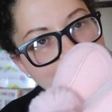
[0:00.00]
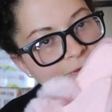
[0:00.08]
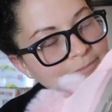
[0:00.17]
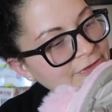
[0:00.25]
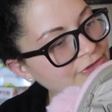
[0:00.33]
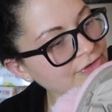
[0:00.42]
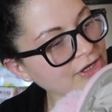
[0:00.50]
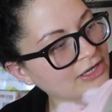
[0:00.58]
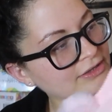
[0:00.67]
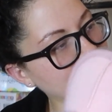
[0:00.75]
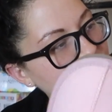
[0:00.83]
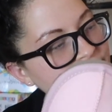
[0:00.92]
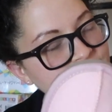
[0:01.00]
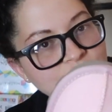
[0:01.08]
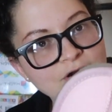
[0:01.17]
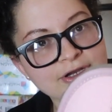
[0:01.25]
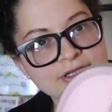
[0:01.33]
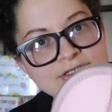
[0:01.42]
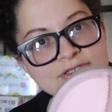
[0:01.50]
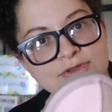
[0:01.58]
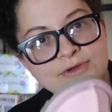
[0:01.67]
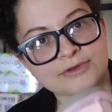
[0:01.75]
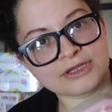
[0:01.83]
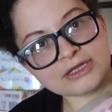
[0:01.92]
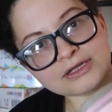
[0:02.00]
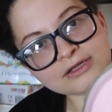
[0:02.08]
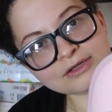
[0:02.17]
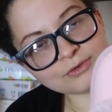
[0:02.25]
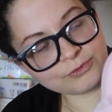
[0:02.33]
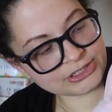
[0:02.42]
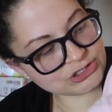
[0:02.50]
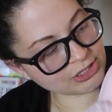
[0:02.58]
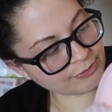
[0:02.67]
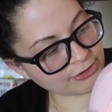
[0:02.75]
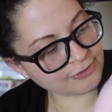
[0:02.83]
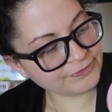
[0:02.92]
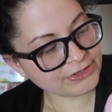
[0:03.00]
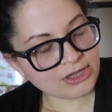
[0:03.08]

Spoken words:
but they're not. They were from Target, so they were like way cheaper.